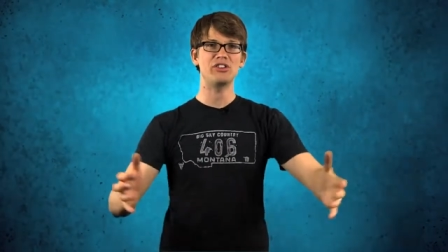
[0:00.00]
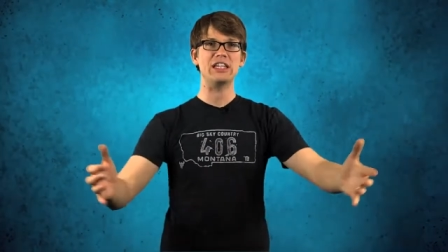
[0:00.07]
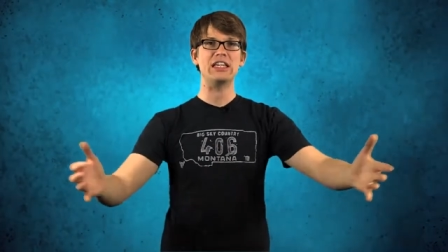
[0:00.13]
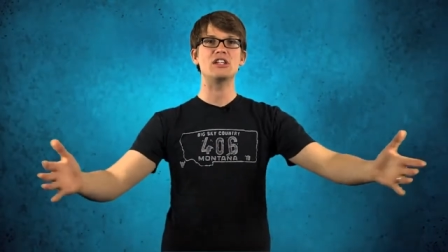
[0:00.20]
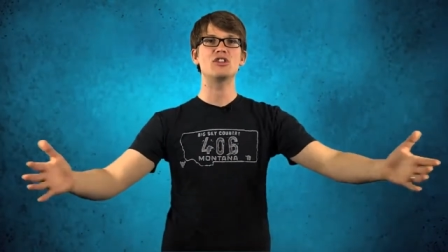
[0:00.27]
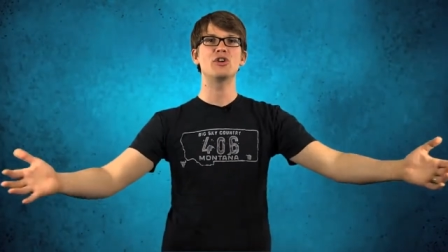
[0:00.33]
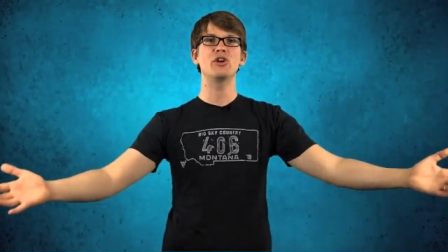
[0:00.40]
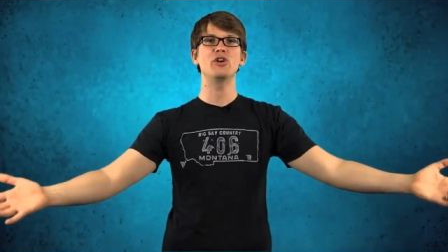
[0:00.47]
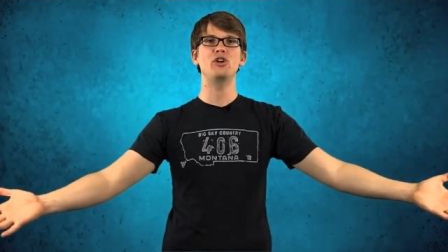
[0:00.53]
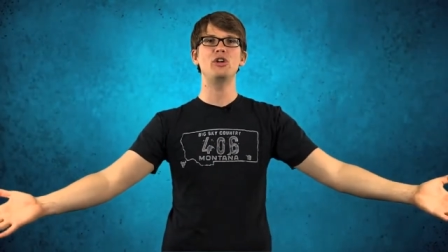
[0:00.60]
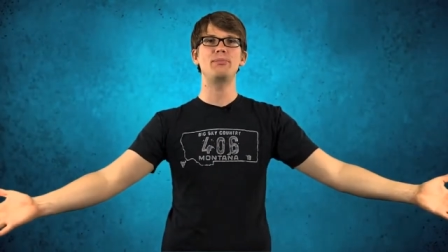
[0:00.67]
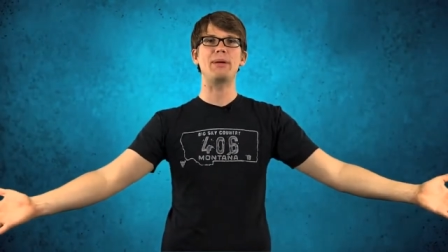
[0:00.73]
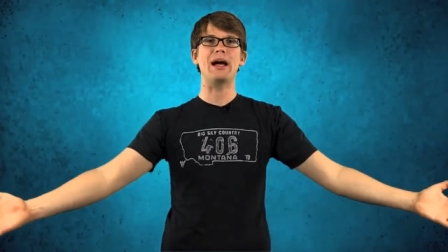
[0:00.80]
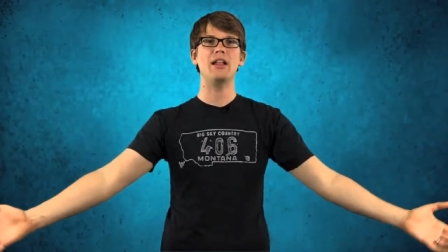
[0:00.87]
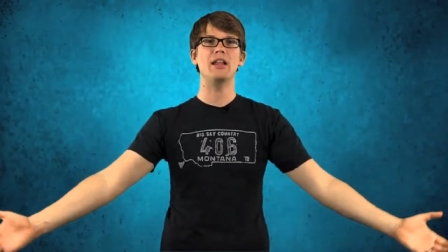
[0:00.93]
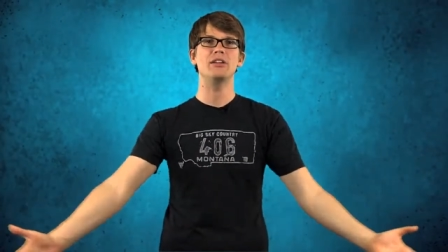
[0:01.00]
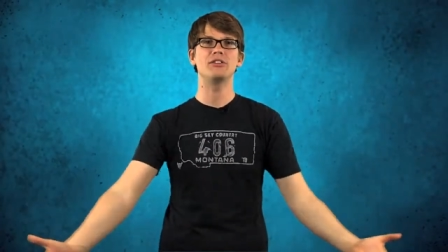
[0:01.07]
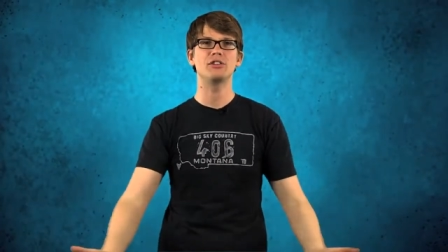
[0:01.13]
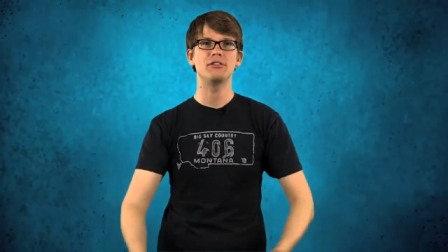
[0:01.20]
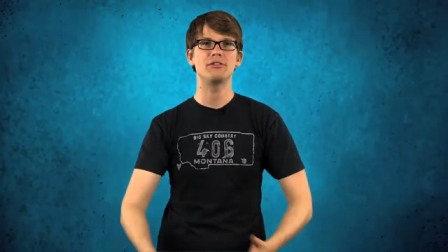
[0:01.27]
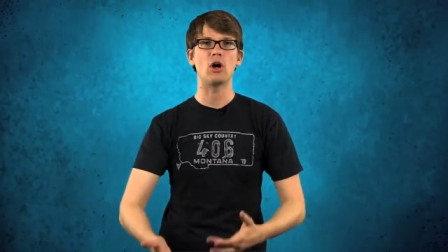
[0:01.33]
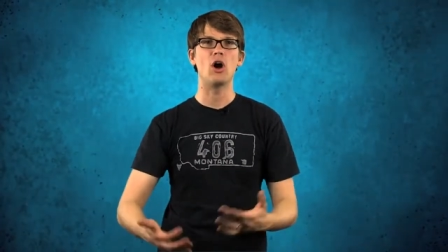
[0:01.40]
the internal balance
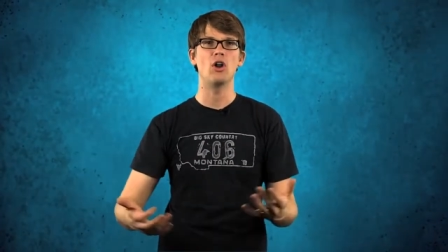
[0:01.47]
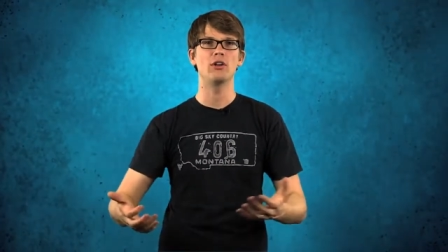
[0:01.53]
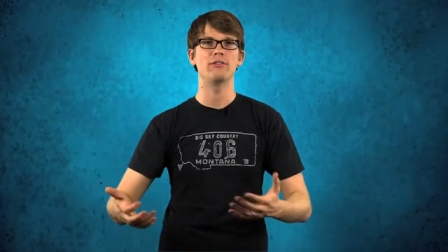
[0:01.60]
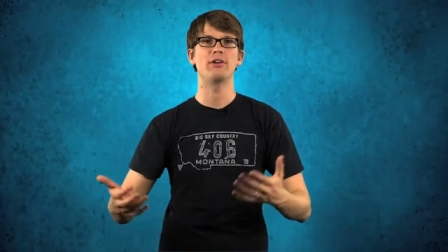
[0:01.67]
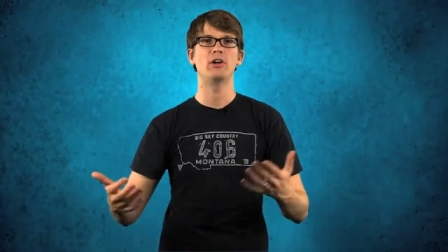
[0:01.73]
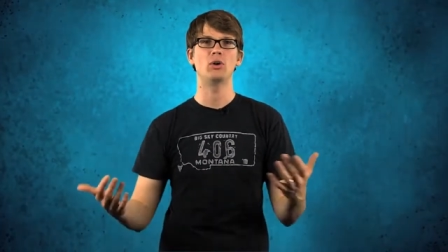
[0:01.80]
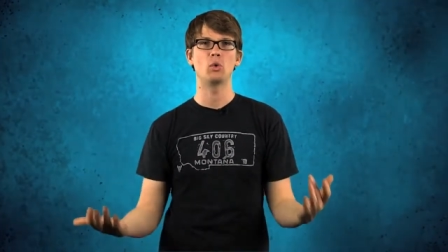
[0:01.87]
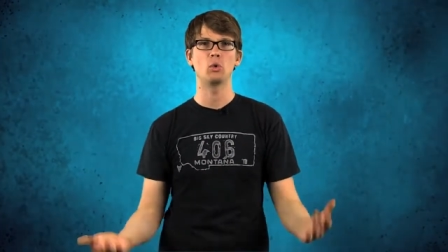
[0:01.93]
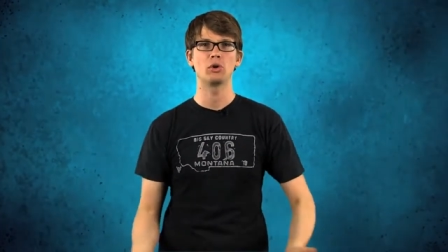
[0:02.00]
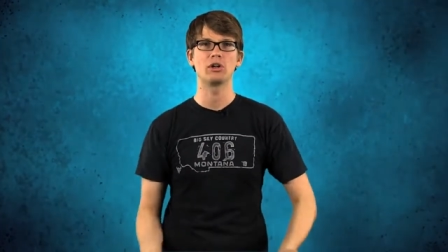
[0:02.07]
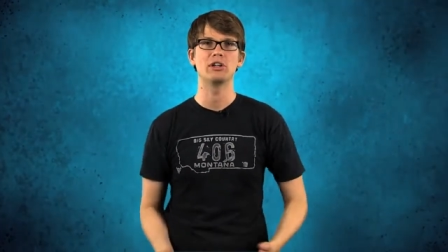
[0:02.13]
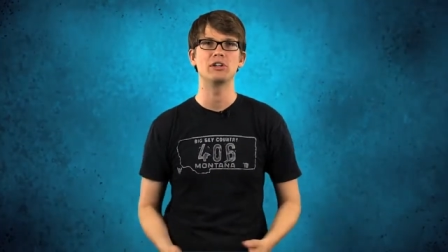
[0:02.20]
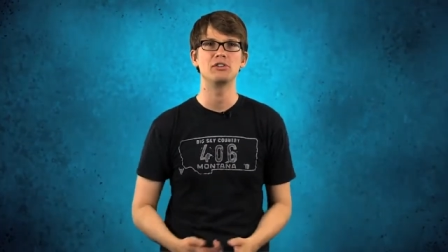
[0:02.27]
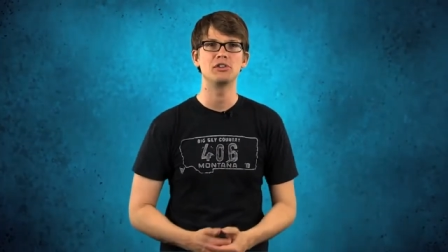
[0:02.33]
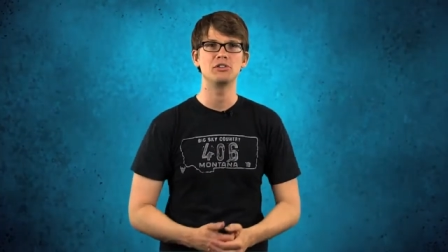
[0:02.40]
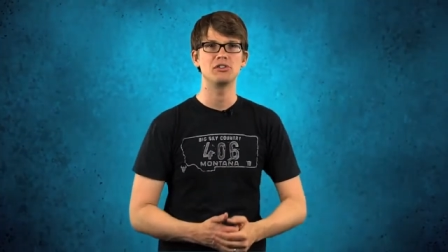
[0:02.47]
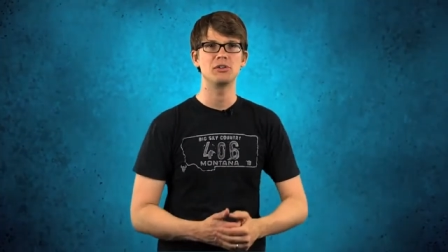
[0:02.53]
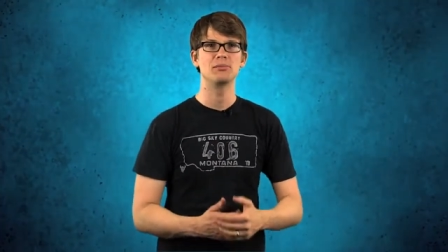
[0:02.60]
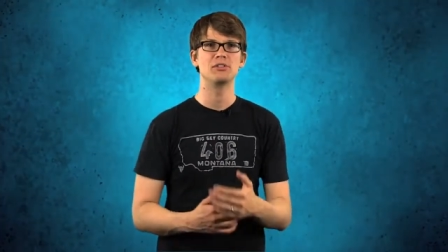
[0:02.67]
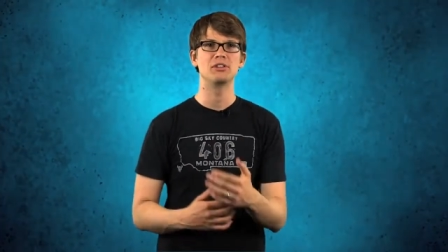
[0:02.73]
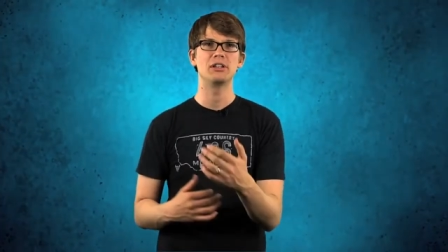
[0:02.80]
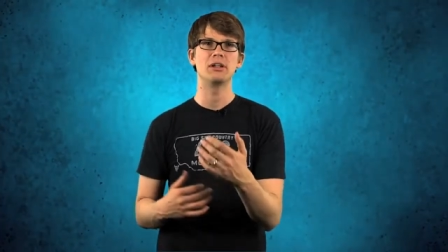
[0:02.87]
of all of our organ
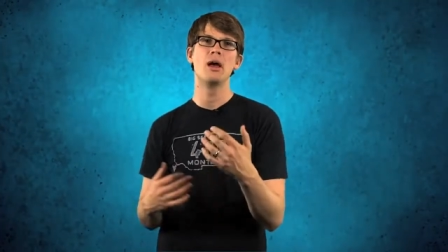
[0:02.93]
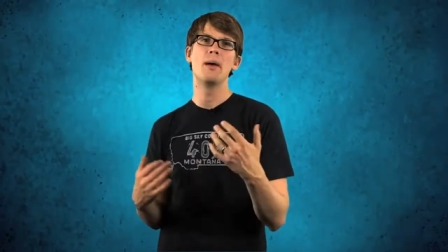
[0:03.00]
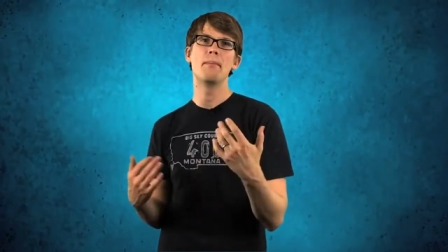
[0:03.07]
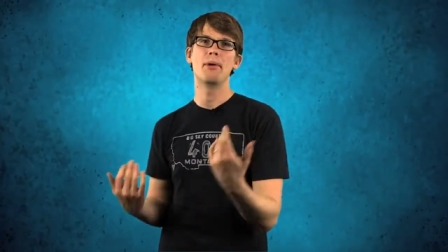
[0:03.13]
systems in